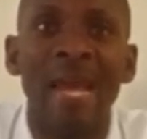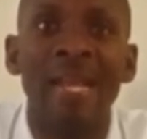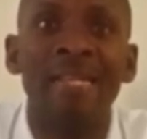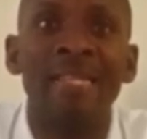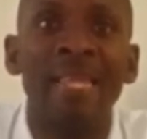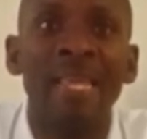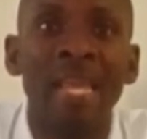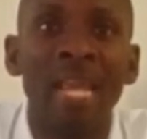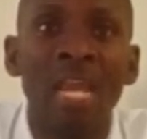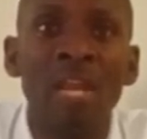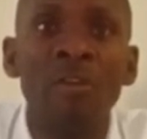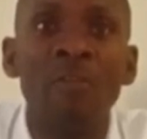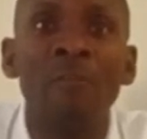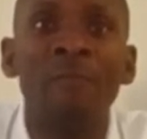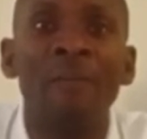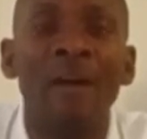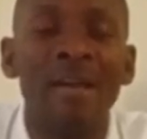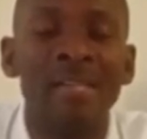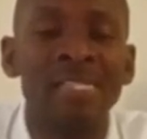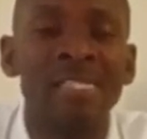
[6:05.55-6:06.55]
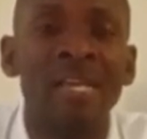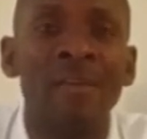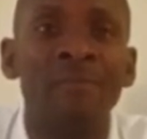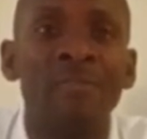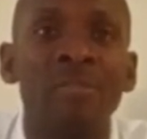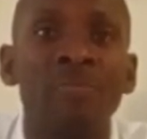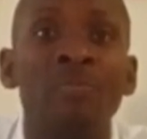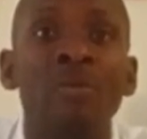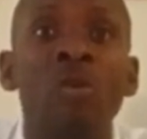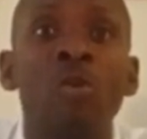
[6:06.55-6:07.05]
at the end of our
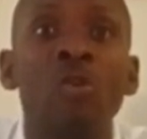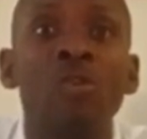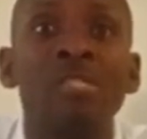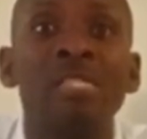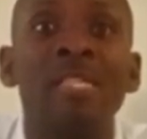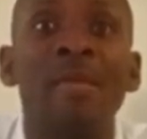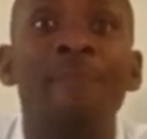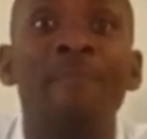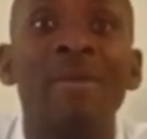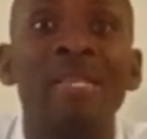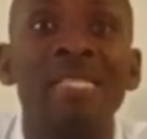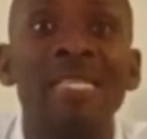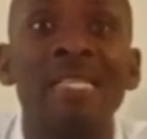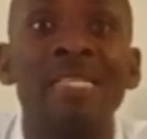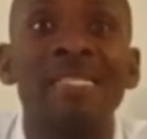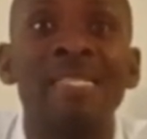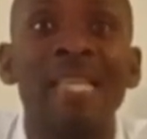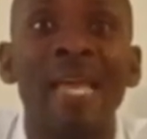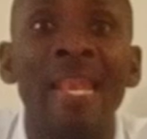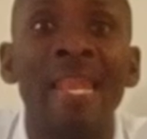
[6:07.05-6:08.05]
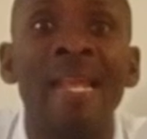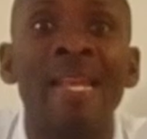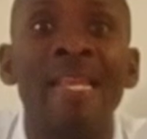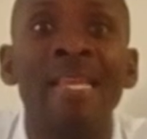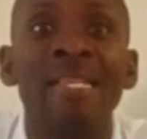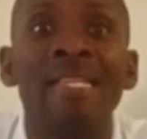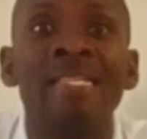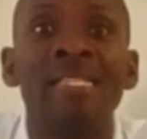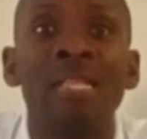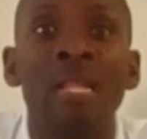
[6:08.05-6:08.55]
service because the basic
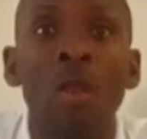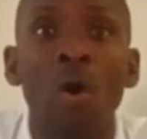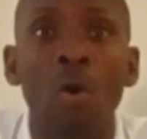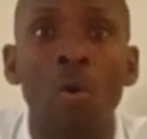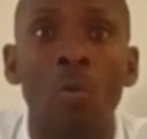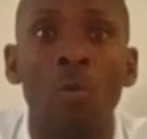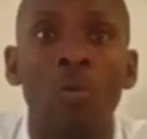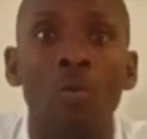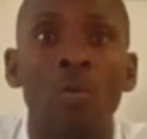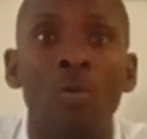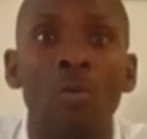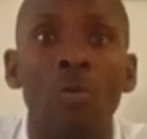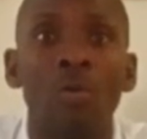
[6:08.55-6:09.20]
salary is low.